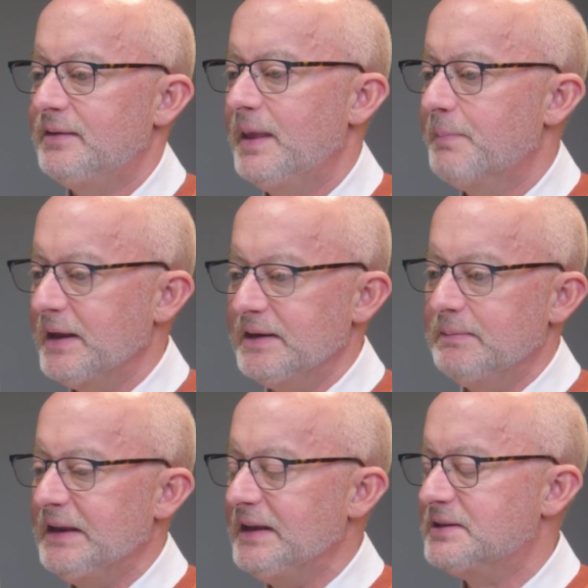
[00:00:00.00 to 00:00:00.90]
they might
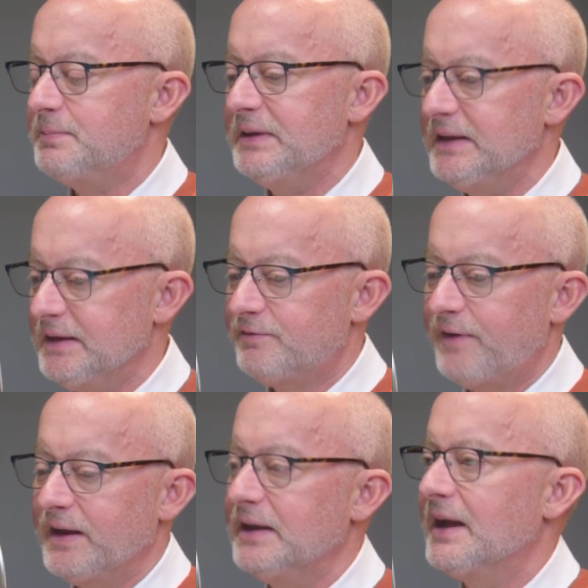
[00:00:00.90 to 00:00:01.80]
need to be
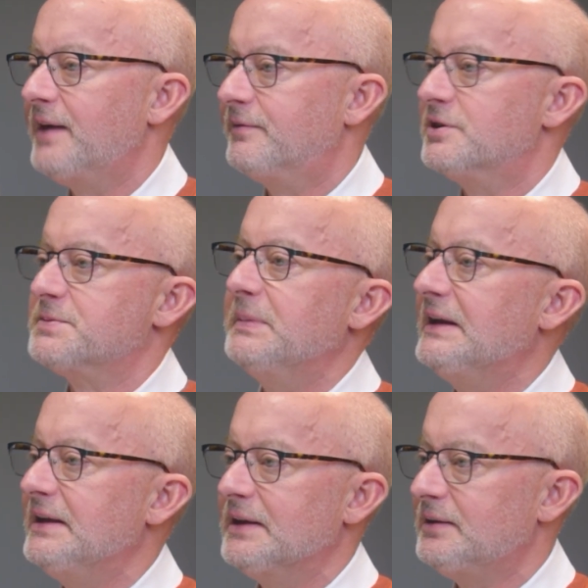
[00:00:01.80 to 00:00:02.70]
finding adverse
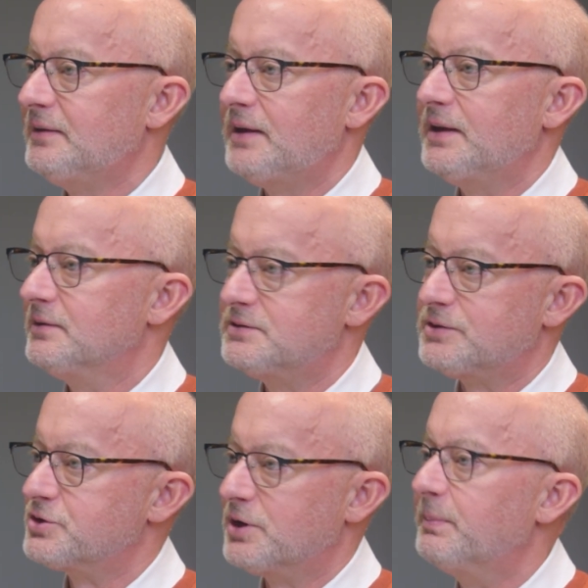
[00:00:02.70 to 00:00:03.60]
media on
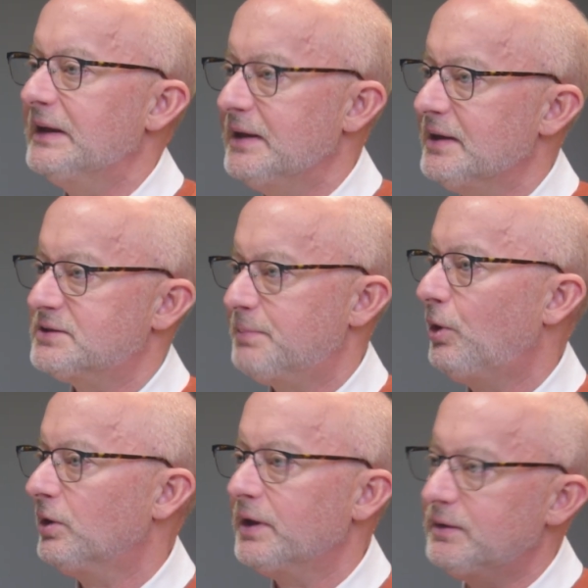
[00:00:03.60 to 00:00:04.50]
social media to
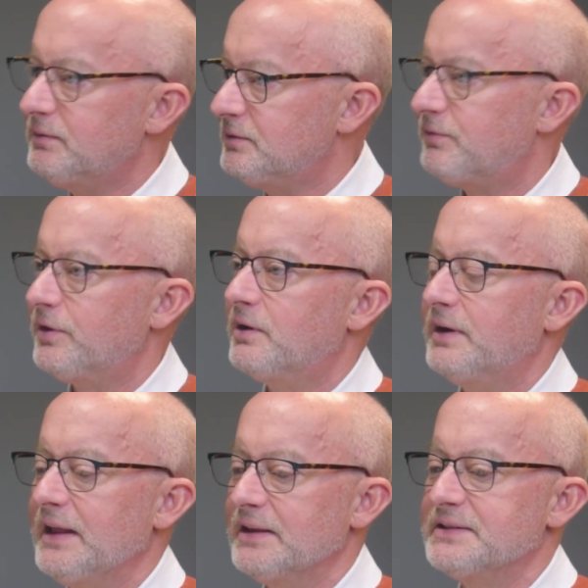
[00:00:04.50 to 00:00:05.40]
pull in for their
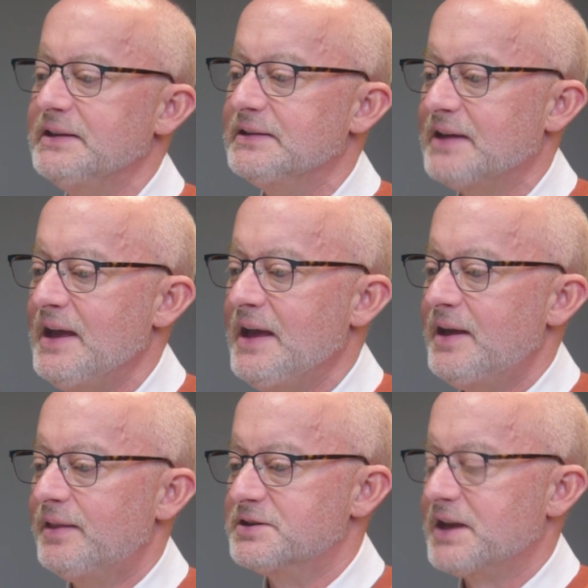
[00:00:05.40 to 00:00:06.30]
analyses.
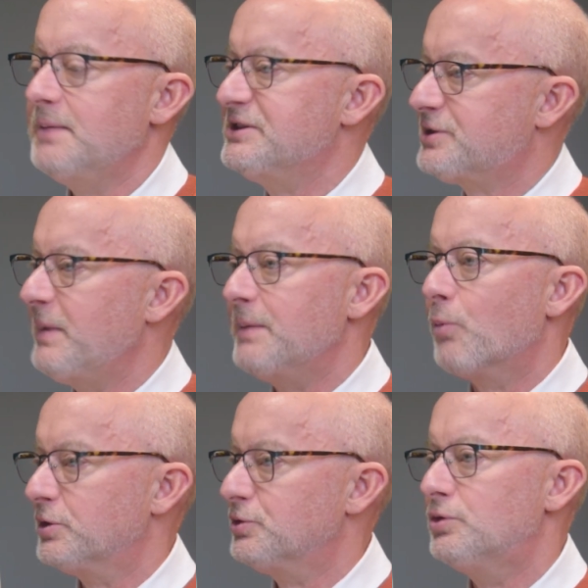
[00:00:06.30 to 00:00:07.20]
There's going to be so many
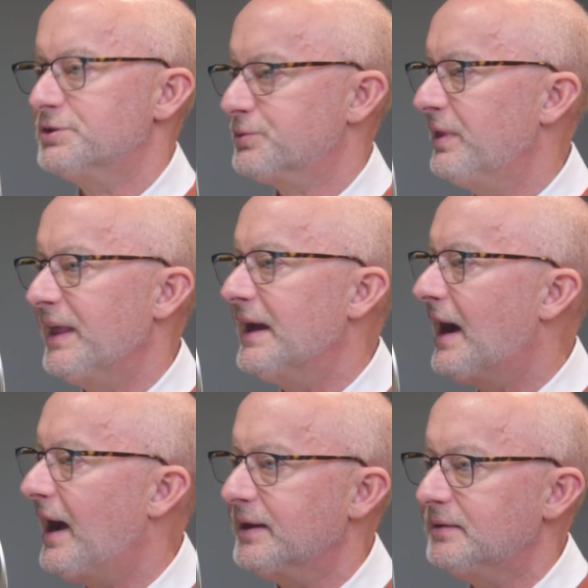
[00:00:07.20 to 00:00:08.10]
more tools with
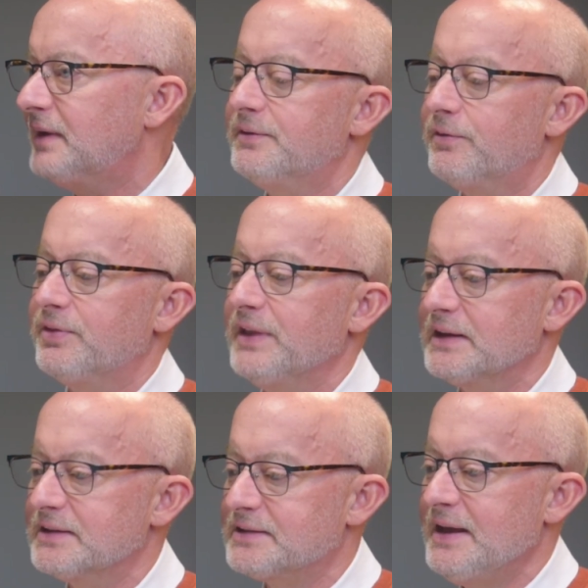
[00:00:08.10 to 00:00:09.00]
AI and different
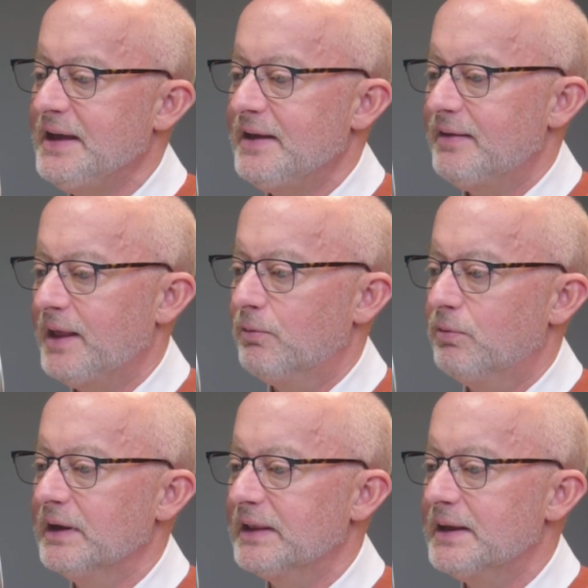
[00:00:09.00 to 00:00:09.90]
things that
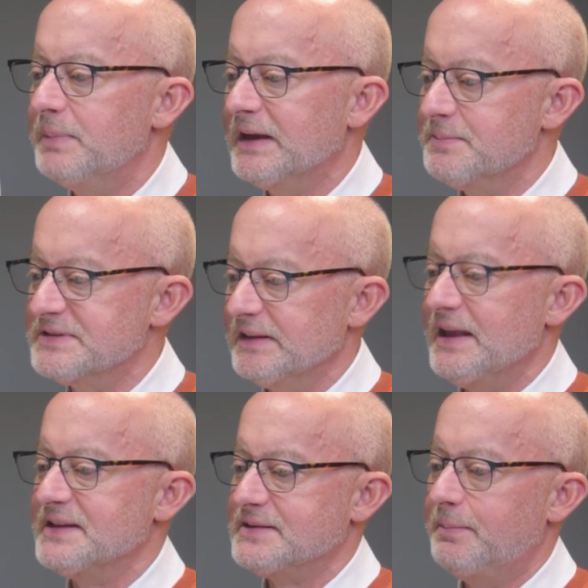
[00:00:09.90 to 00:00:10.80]
really it becomes
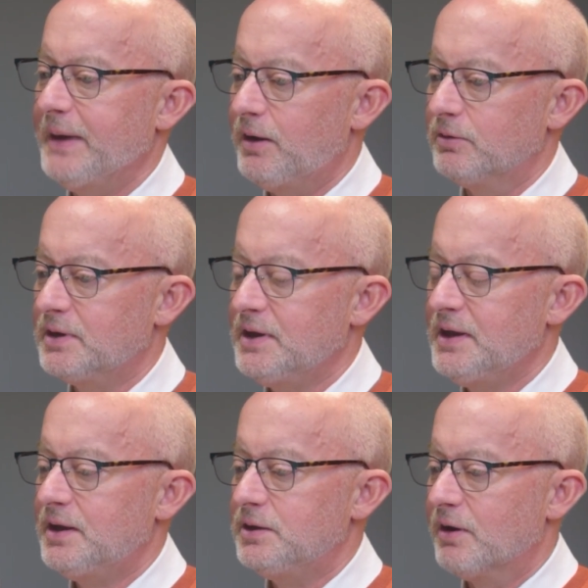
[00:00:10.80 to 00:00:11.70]
less about
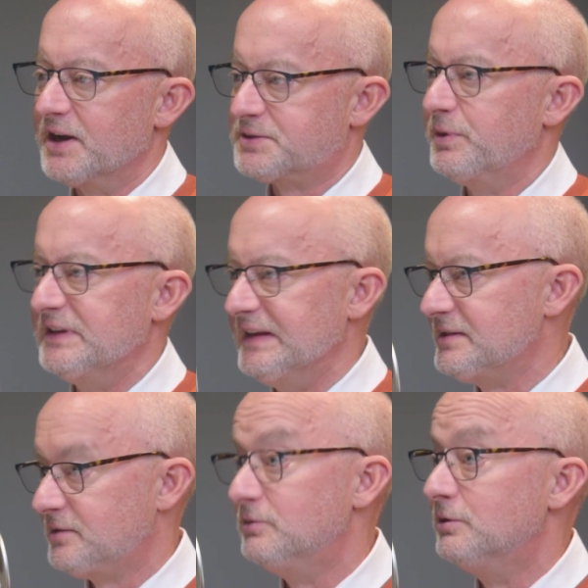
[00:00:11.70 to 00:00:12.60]
your
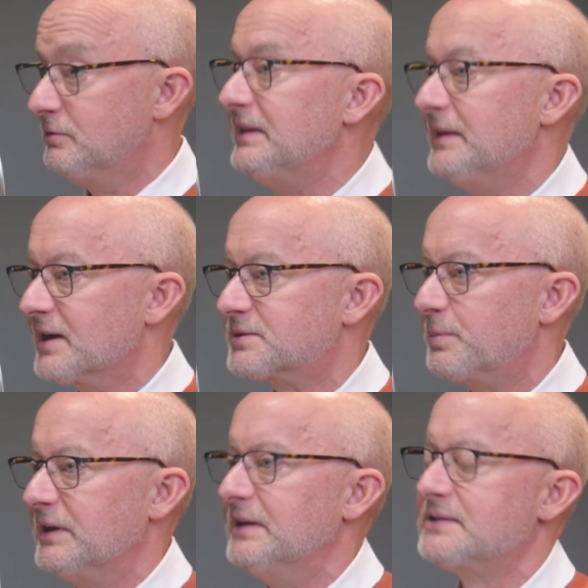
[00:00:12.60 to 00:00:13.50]
expertise. You do need the
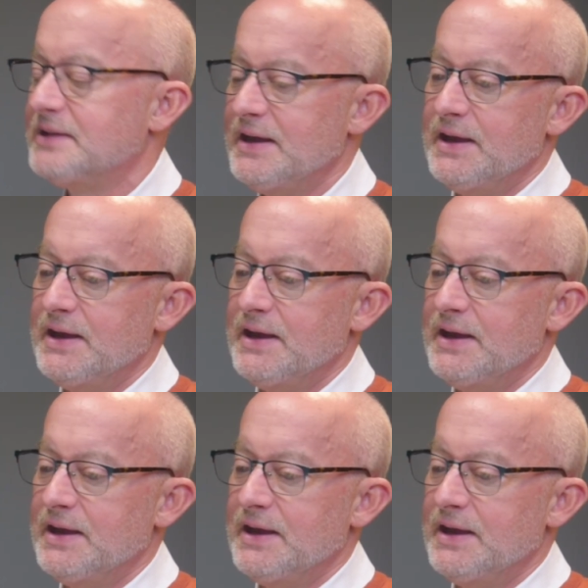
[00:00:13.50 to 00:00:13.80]
expertise,